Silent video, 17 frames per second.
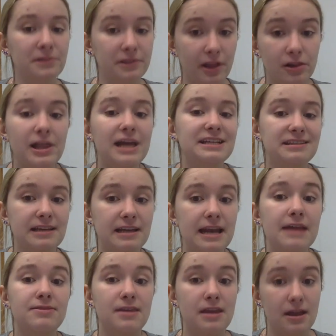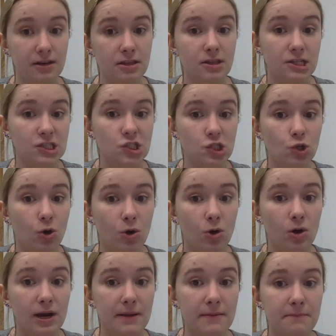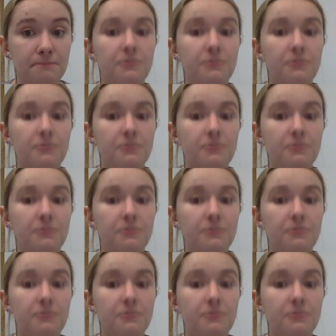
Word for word: the lesson at the end of the story.